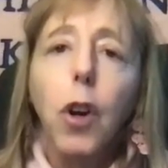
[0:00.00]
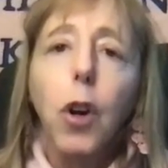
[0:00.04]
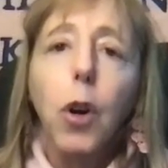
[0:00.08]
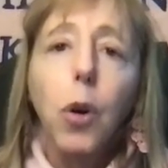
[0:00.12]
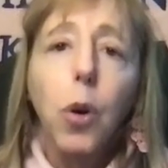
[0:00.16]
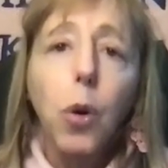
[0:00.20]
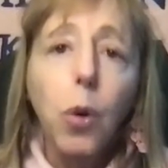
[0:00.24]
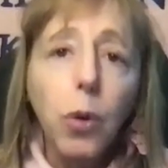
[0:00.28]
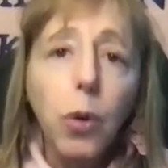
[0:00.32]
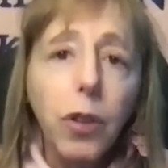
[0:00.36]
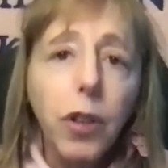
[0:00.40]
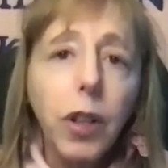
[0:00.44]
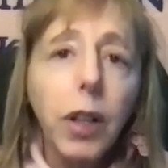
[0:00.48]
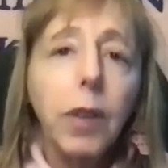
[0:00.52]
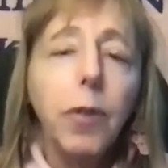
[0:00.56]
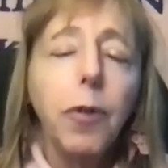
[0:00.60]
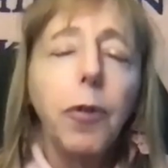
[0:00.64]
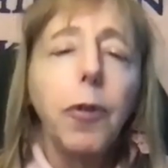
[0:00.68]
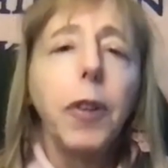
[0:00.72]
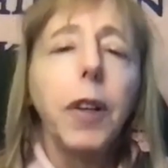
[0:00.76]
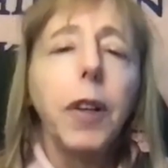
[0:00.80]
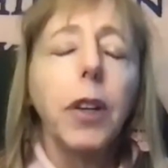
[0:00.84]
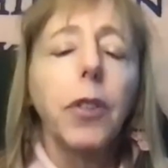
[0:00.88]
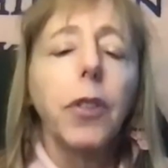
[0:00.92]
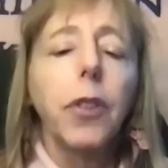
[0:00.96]
who did
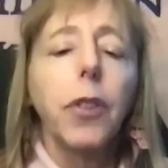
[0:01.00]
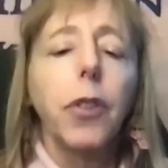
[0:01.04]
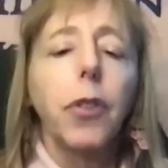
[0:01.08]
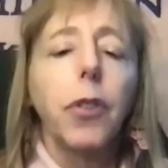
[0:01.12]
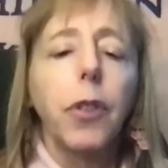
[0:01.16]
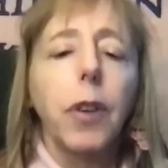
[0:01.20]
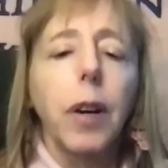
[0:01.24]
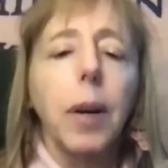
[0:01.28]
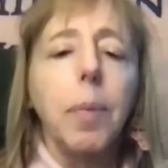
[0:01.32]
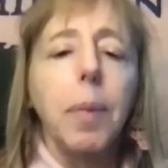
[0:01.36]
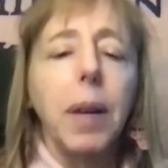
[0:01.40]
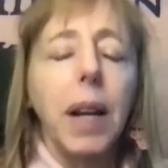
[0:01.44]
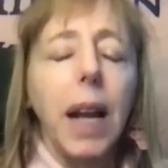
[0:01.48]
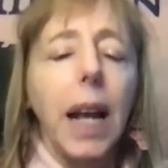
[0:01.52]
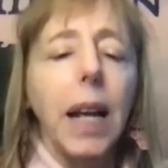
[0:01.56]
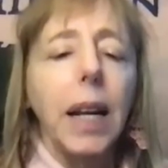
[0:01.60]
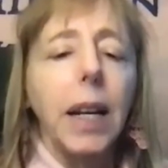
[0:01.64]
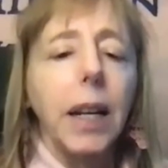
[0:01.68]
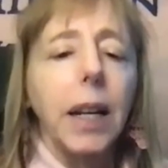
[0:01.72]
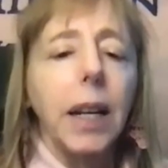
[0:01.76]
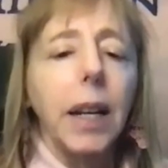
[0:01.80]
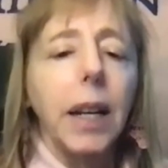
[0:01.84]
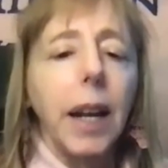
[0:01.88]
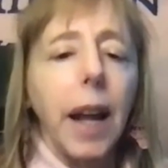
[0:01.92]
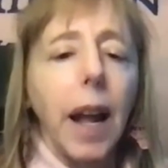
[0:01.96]
feel
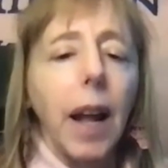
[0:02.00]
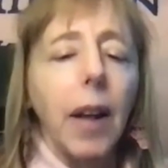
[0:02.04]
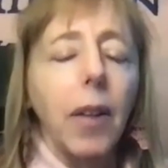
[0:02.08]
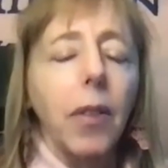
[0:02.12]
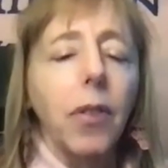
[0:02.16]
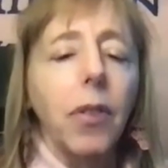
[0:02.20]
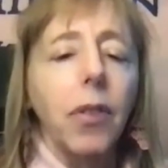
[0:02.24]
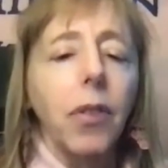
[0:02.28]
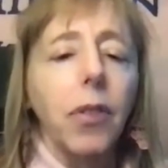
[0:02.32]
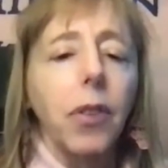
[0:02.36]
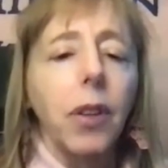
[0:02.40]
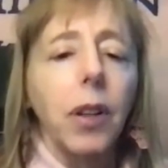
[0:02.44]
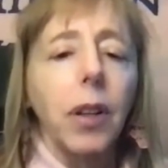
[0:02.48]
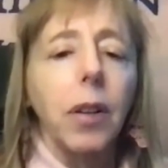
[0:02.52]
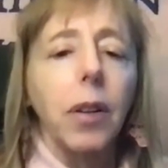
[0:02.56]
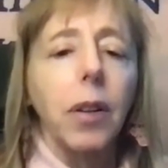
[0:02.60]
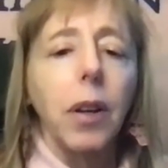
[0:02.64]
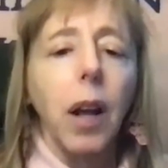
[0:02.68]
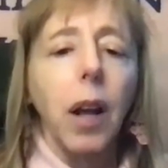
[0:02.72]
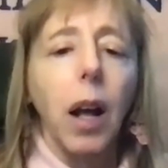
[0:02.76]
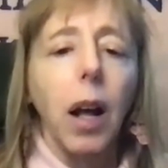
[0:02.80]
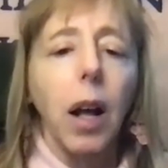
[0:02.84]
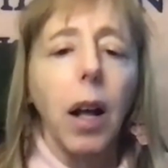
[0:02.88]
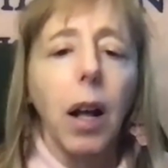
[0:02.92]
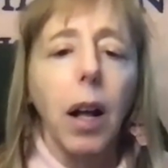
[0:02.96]
discriminated against
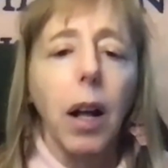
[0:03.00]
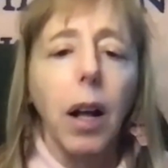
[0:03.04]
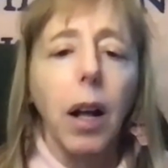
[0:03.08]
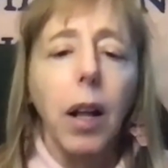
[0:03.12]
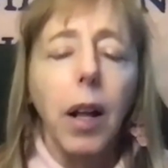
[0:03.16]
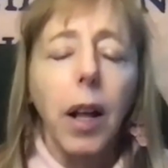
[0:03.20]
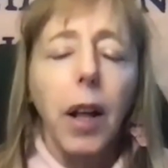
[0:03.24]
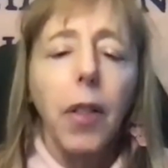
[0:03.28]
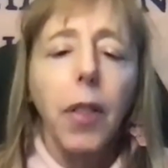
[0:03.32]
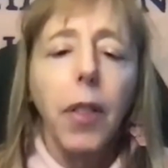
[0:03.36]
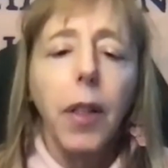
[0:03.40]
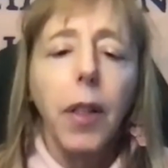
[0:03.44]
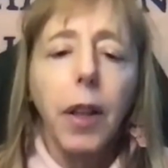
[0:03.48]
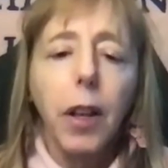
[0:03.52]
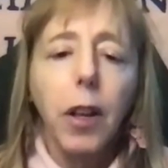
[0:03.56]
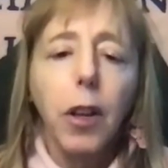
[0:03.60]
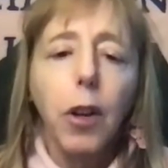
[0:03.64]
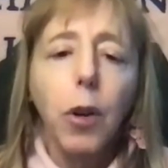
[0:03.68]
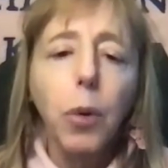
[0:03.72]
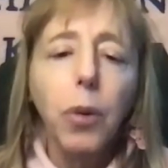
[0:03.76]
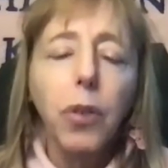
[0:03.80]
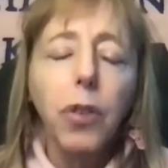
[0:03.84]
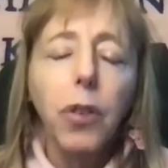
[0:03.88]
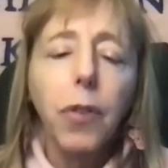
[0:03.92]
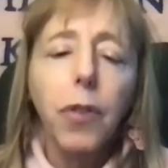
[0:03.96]
in the
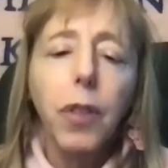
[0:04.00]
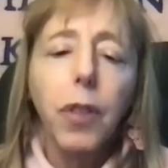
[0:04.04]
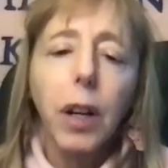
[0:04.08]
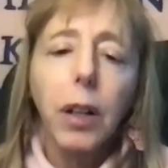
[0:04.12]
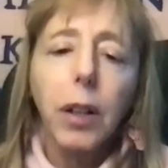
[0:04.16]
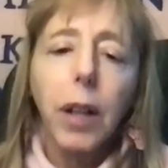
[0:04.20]
use of their